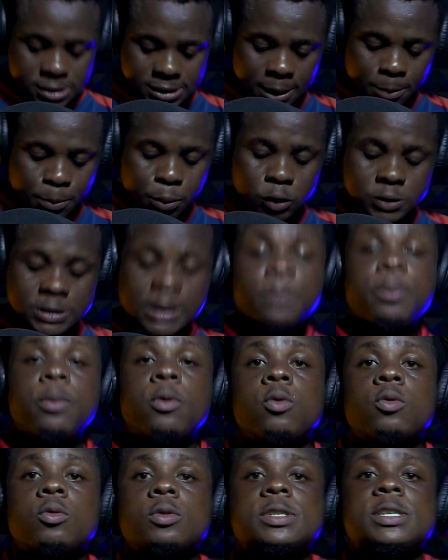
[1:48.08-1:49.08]

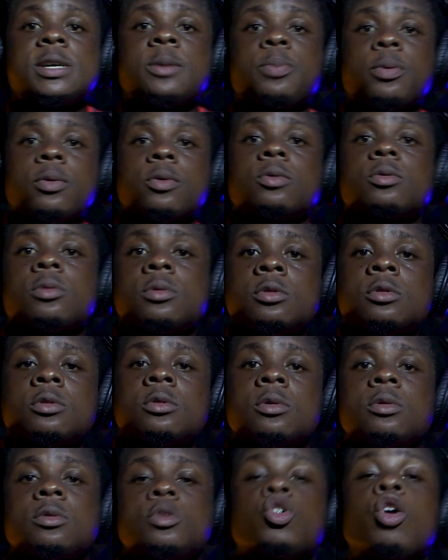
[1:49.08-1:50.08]
Simple.
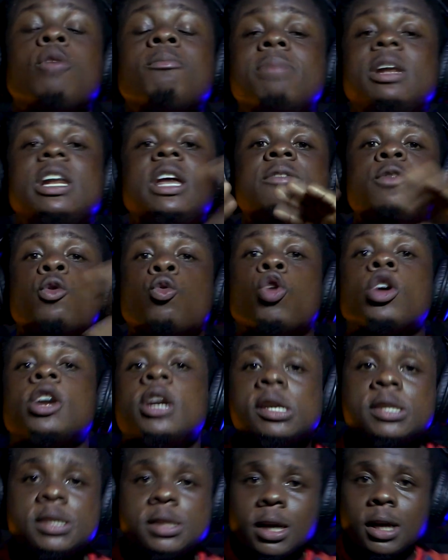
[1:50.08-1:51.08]
Don't believe in what
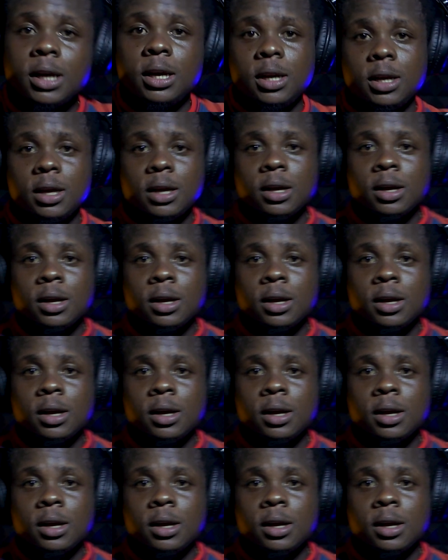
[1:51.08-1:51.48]
they say.